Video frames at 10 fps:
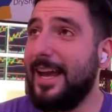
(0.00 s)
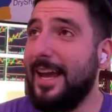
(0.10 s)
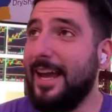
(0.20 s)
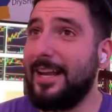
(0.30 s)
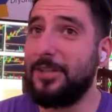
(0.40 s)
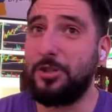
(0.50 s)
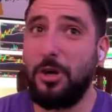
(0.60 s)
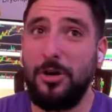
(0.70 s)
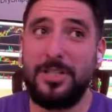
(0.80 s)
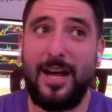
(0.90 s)
And it
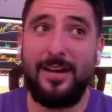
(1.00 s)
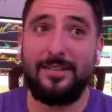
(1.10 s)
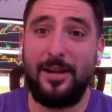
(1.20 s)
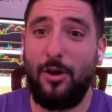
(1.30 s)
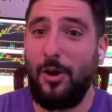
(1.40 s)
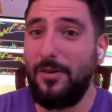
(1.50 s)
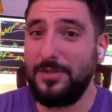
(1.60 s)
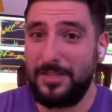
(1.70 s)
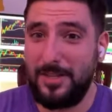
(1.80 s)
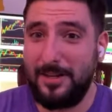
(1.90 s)
turns out that all of
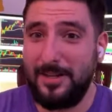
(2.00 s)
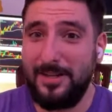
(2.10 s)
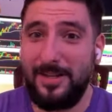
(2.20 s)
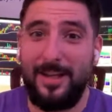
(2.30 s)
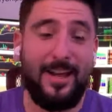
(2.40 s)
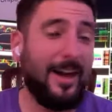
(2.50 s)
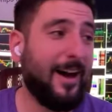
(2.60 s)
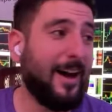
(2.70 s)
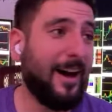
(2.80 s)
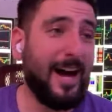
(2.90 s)
a sudden,
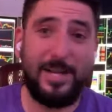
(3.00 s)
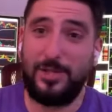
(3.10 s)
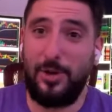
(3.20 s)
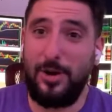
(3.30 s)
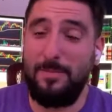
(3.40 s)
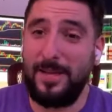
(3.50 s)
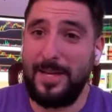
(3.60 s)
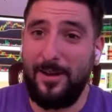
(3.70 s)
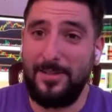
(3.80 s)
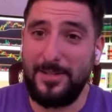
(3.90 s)
uh, I started
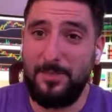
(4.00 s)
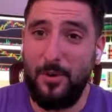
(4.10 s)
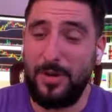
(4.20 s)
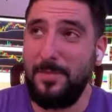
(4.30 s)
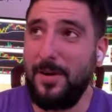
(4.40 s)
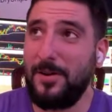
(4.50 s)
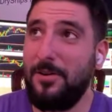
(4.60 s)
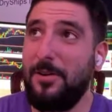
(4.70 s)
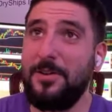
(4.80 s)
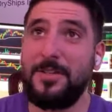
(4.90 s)
bidding on these Pokemon
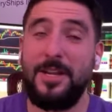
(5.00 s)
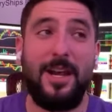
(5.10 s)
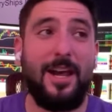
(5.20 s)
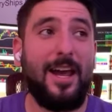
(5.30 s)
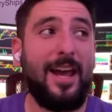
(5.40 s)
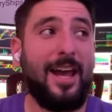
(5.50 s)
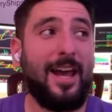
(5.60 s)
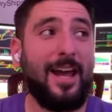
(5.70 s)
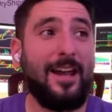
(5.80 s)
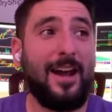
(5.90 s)
cards
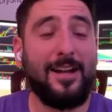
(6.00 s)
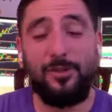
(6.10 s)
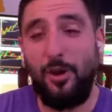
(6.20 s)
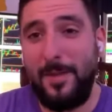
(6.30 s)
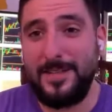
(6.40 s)
and I told